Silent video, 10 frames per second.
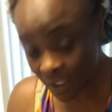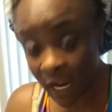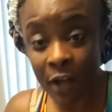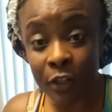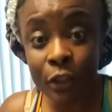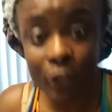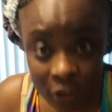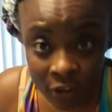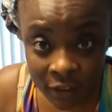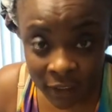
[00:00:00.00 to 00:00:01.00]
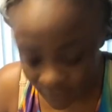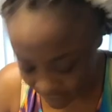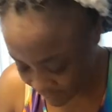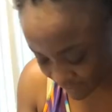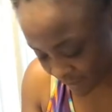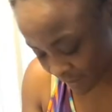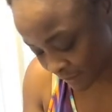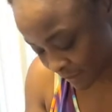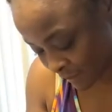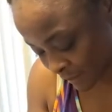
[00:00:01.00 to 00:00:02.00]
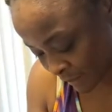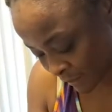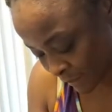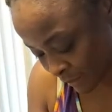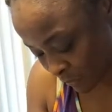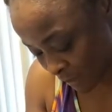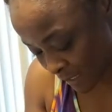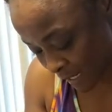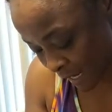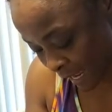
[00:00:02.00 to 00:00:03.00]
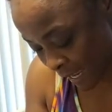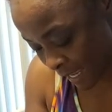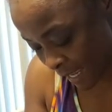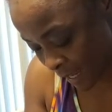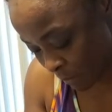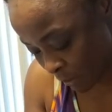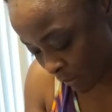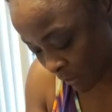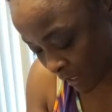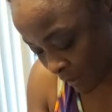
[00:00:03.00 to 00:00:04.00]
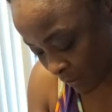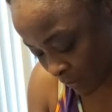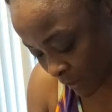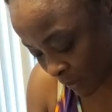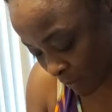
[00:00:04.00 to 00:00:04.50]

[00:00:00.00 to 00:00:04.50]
just got to look and see. The one that got M on it with a